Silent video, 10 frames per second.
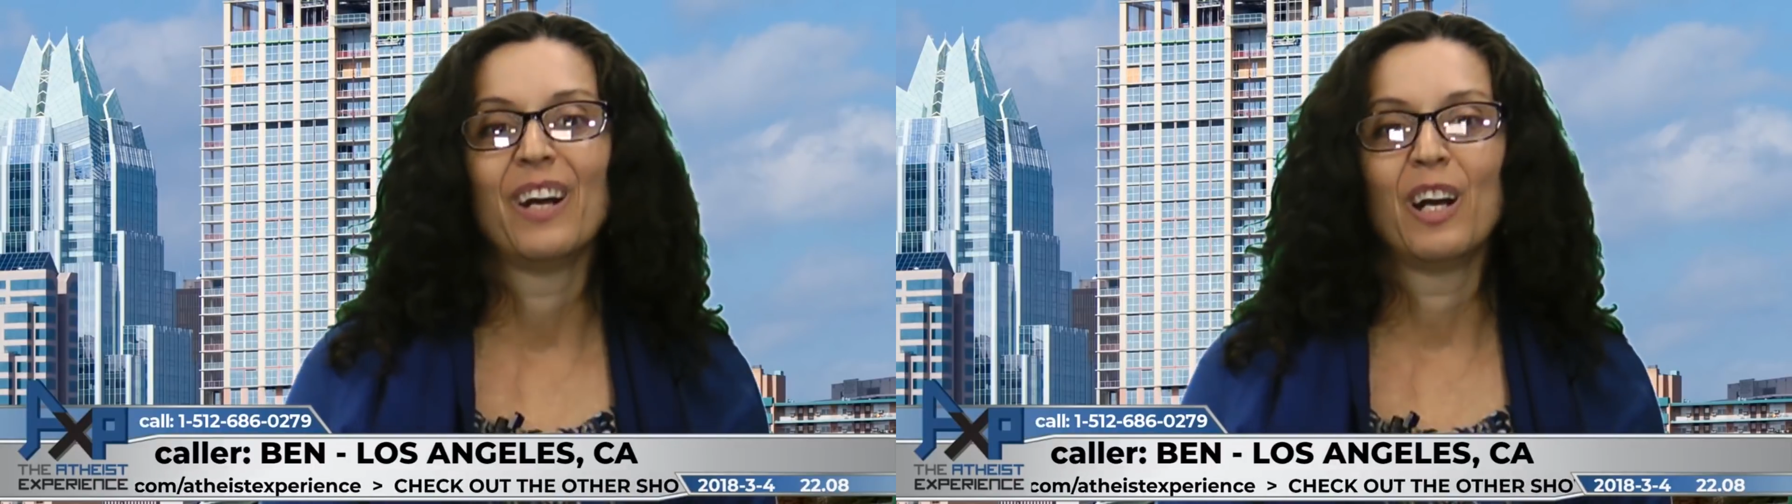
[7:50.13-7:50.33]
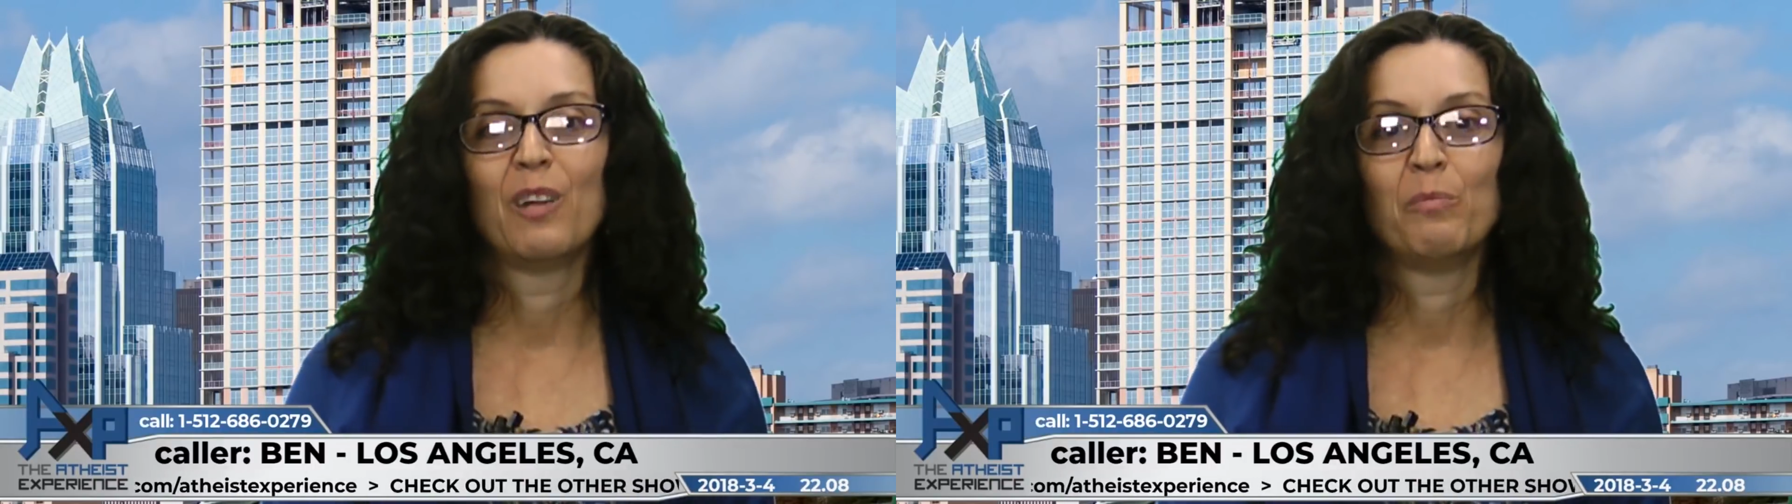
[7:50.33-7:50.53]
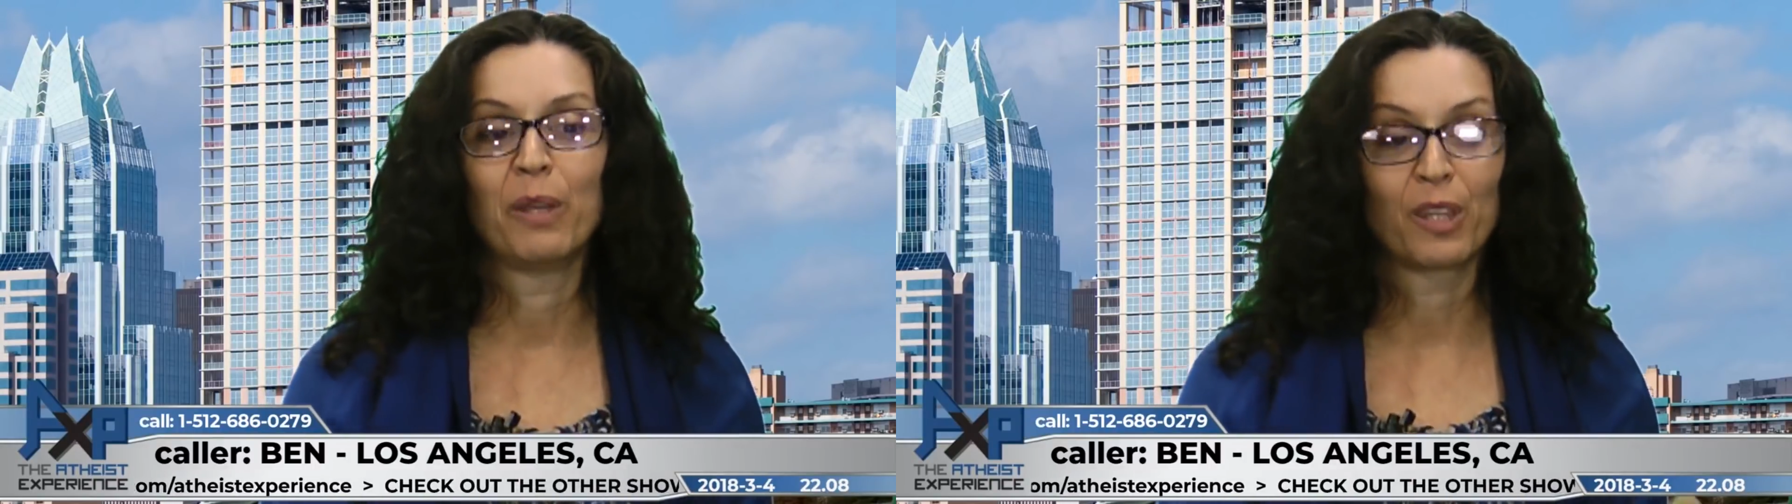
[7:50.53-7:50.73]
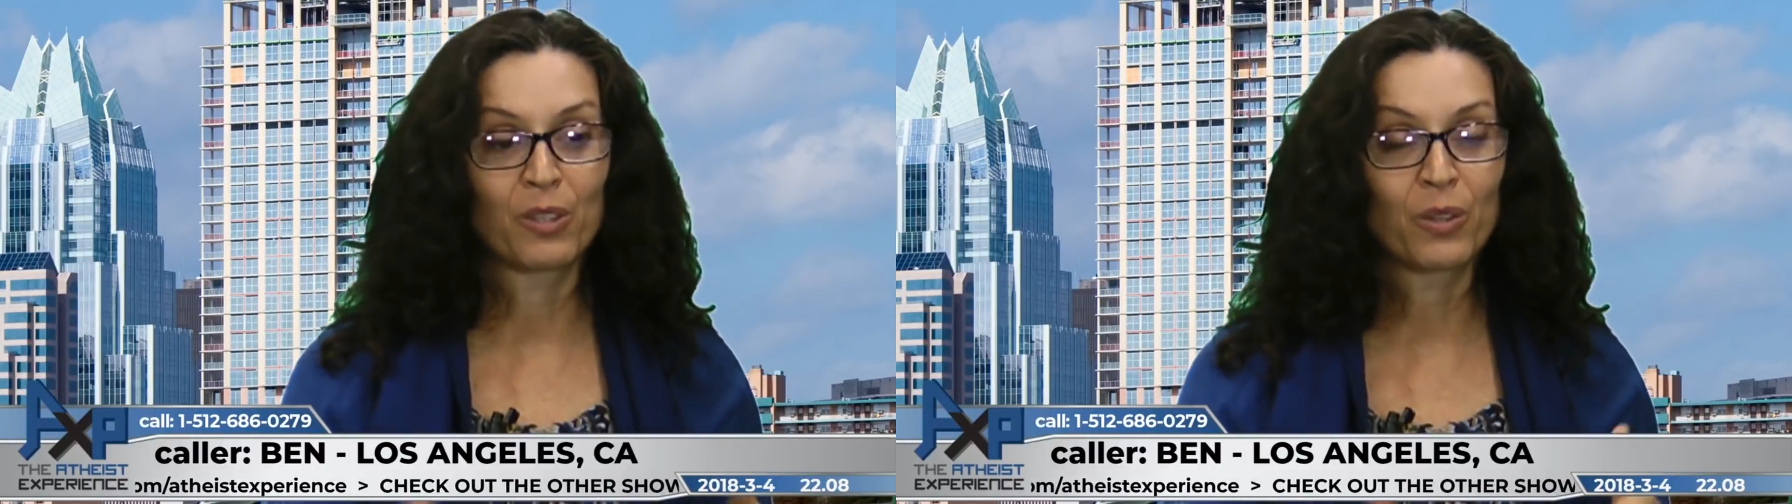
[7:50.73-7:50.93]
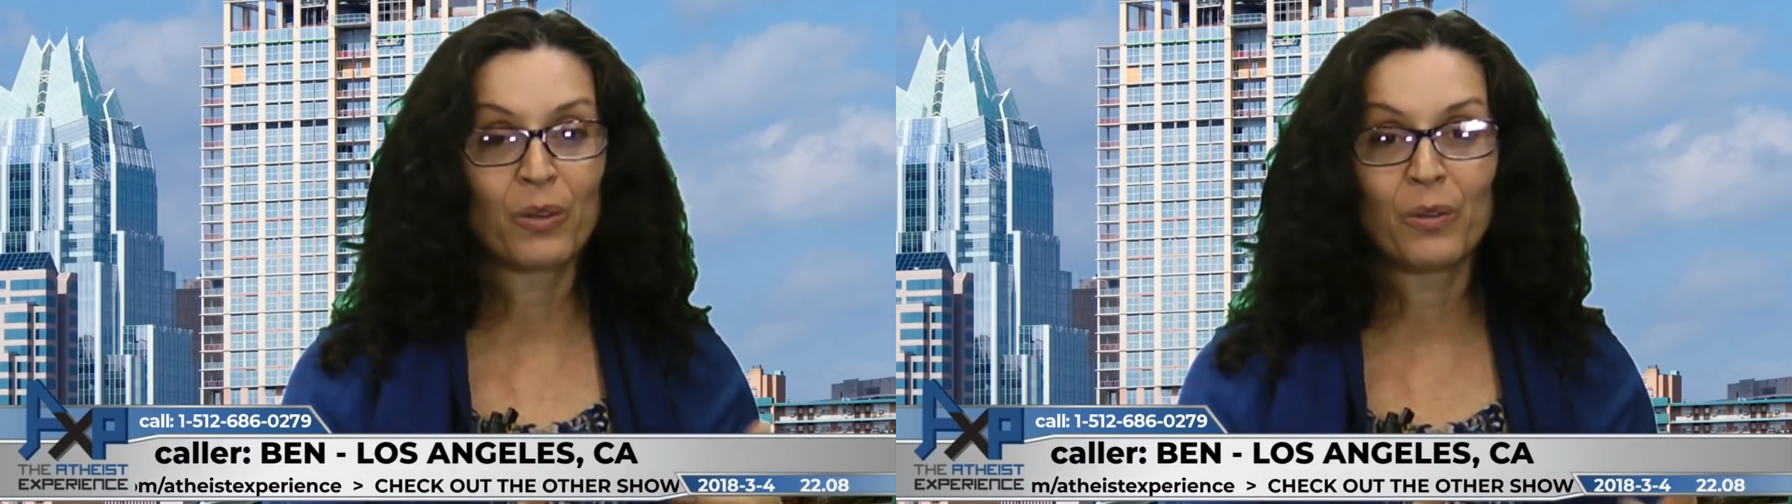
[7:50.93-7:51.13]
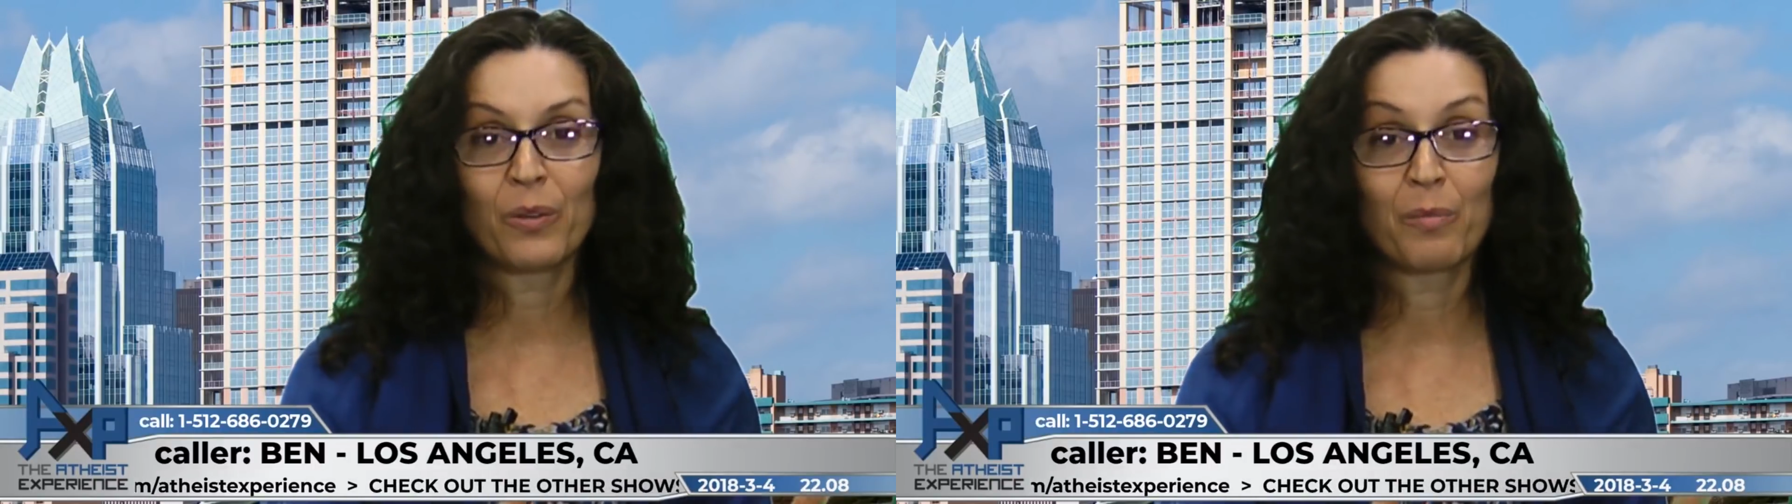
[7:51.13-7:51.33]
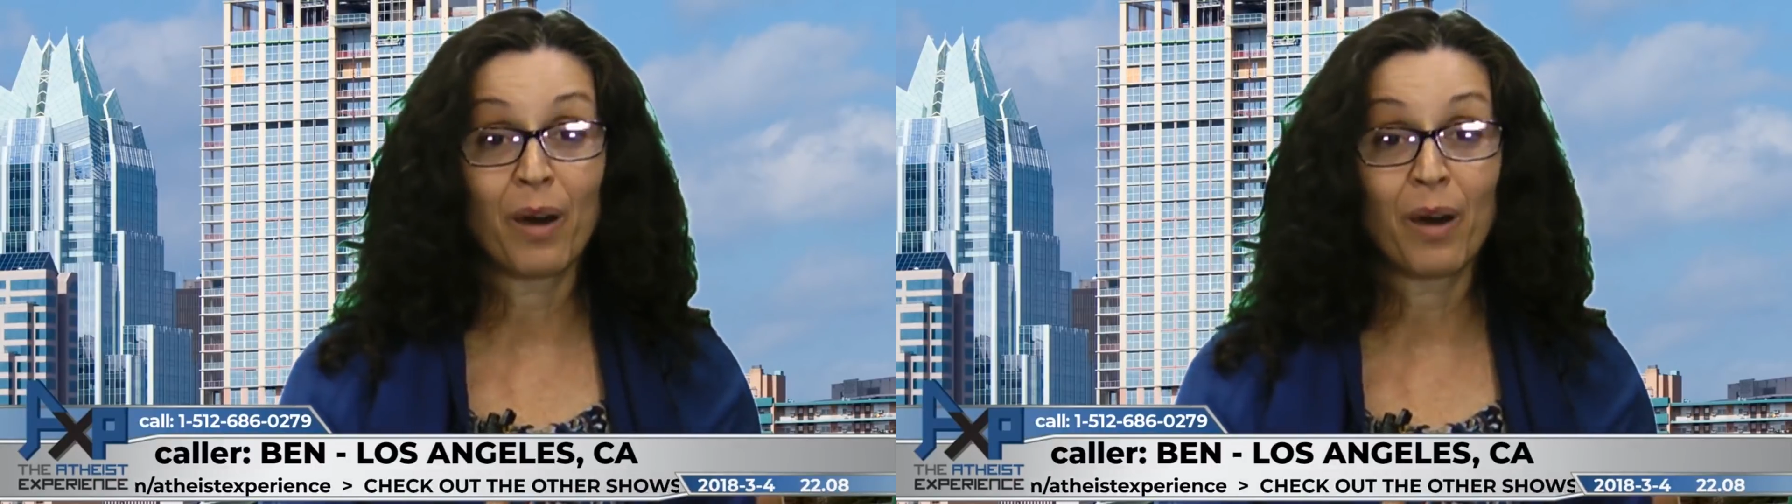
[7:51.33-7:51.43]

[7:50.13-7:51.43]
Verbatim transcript: Um, but the soul, yeah.